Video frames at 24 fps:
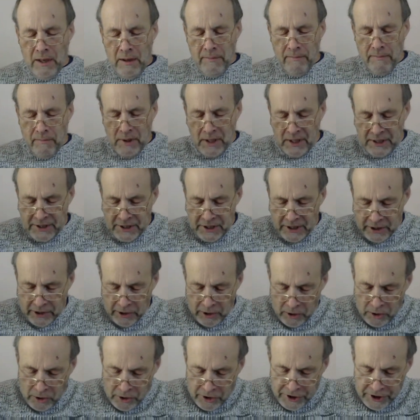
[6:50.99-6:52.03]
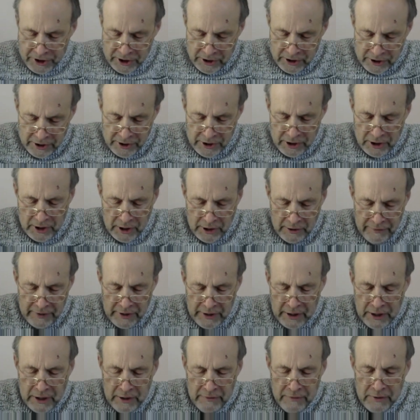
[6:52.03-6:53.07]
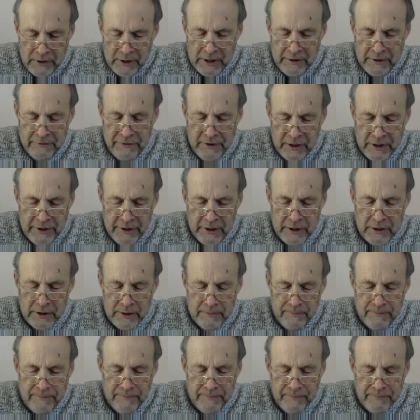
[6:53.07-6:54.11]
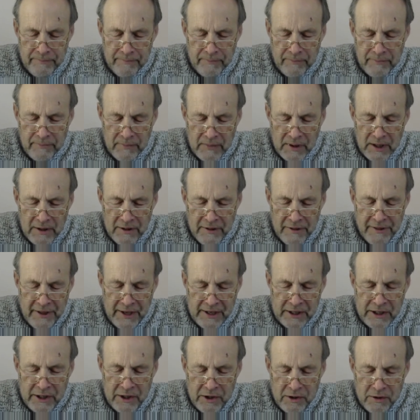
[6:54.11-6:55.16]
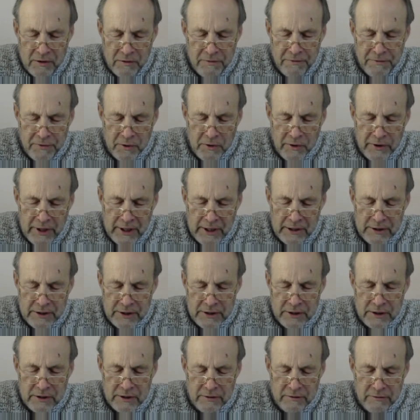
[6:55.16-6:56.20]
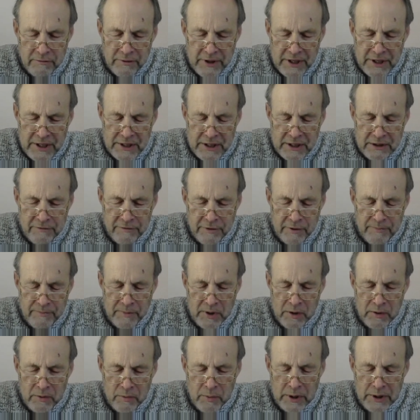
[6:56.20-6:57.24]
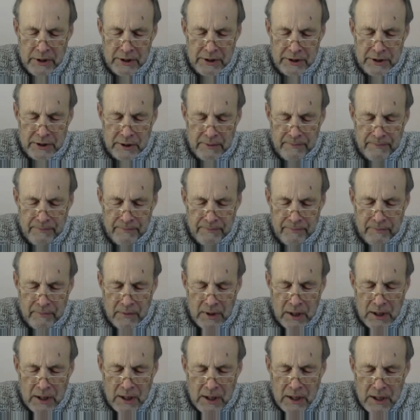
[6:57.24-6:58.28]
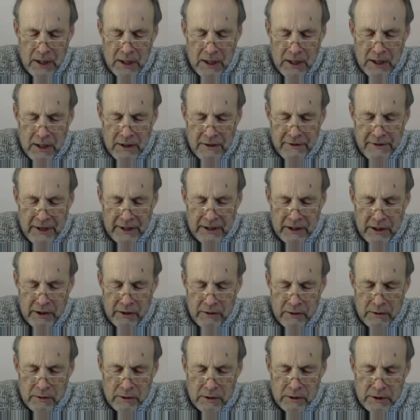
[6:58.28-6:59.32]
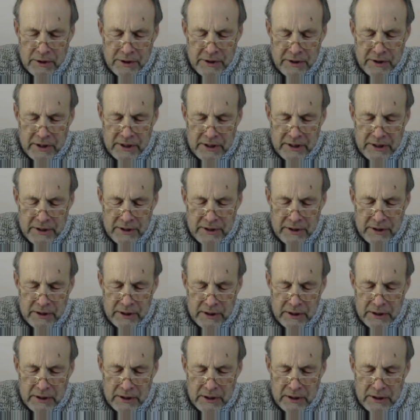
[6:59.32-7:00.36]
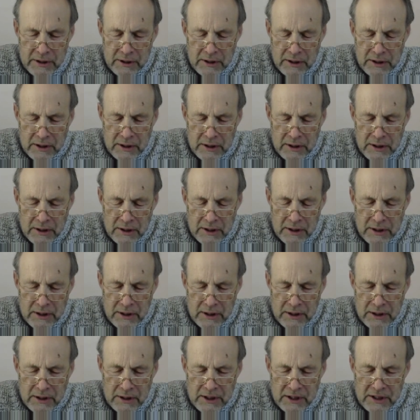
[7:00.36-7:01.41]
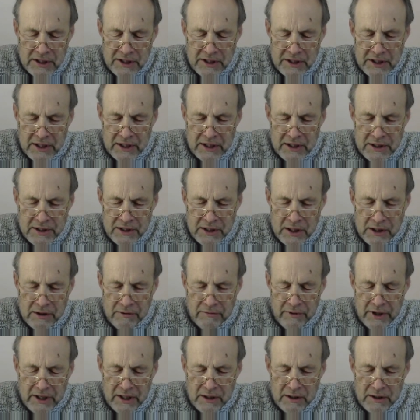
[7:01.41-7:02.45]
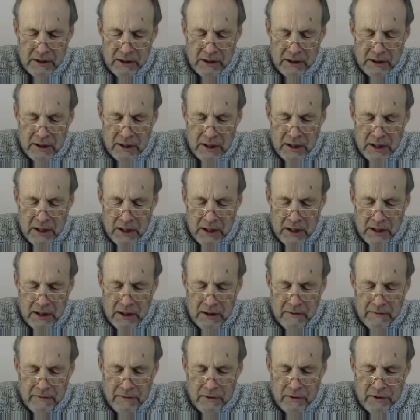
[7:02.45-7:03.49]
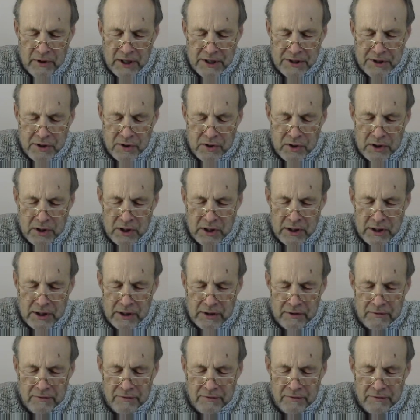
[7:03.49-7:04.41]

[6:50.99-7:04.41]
Mighty God and loving Heavenly Father, thank you for that reading from your word. Thank you, Lord, that these things are written for us to learn